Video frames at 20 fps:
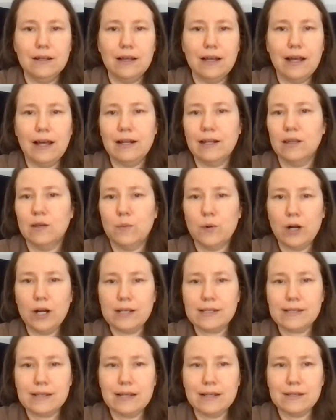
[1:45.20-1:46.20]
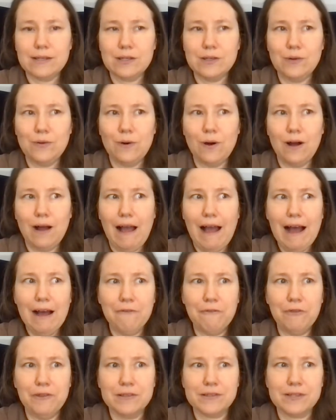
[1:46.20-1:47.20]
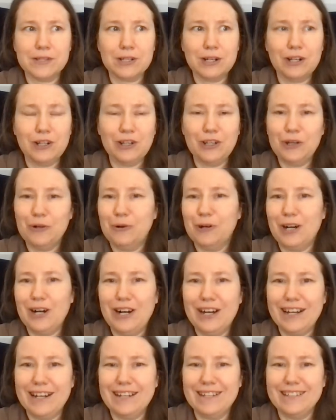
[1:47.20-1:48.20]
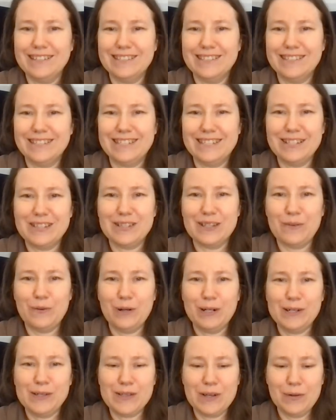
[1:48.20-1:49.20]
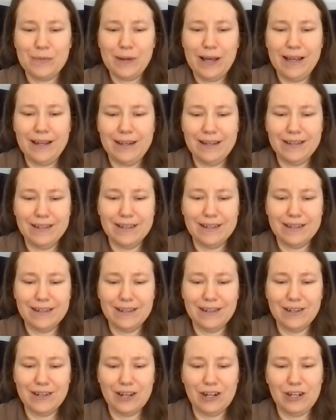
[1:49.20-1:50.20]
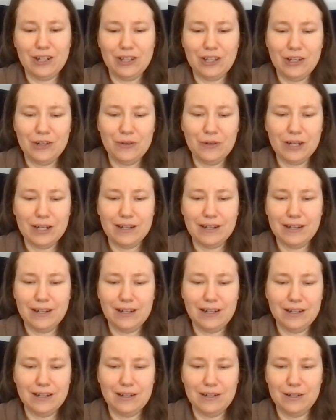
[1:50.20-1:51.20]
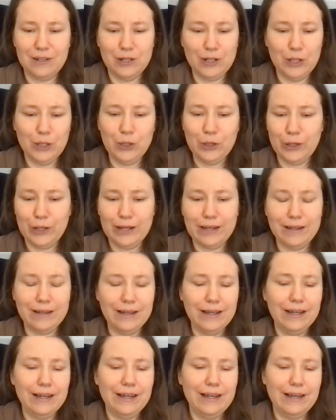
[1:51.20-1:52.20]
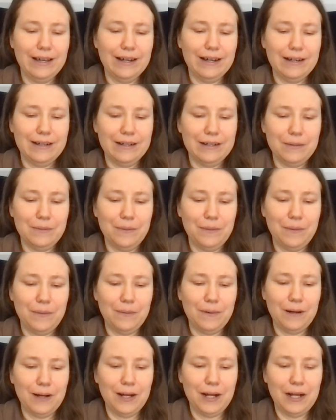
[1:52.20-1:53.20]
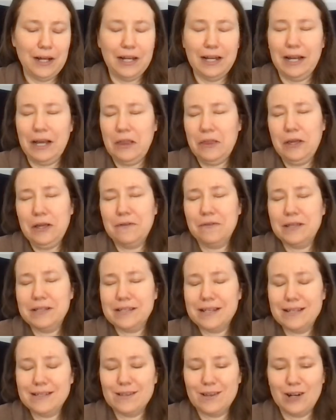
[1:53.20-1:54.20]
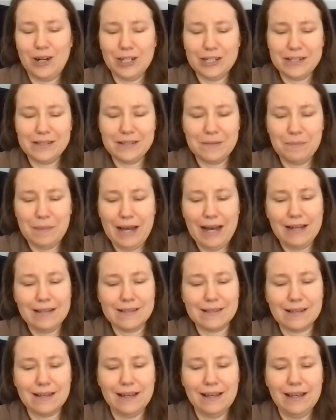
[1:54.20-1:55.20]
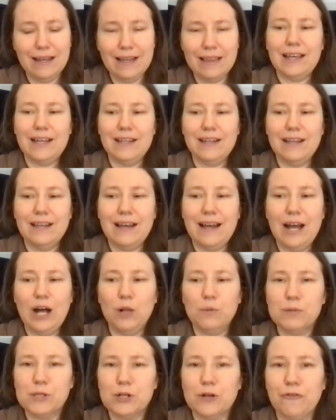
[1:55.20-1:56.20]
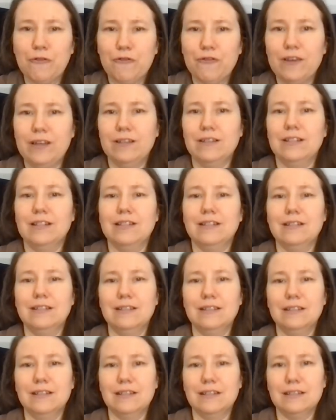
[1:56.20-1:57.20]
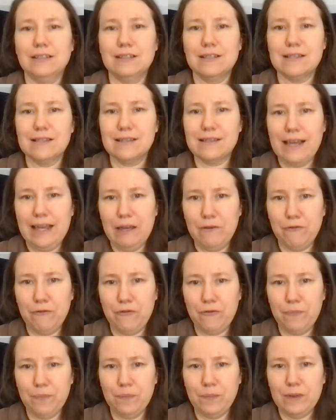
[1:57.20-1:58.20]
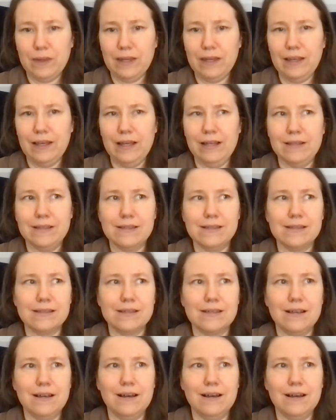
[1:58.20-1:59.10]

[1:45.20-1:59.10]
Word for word: And in the process, you have this cloak on. She wears a red cloak or hood. I think of this as the autism mask. That helps her feel safe. It's